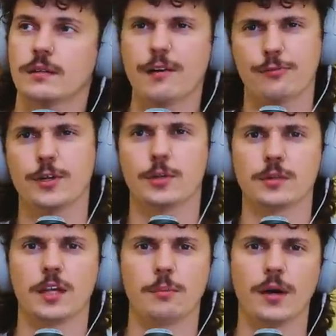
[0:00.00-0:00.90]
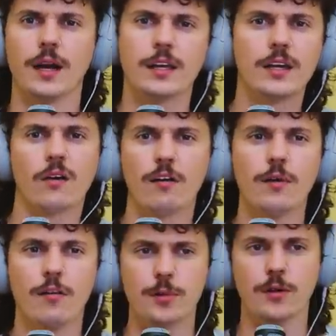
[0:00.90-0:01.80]
not frequently, but, you know,
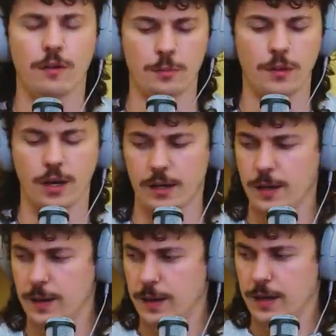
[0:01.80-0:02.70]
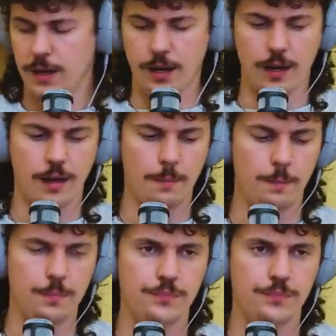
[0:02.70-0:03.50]
I've been around the block. I've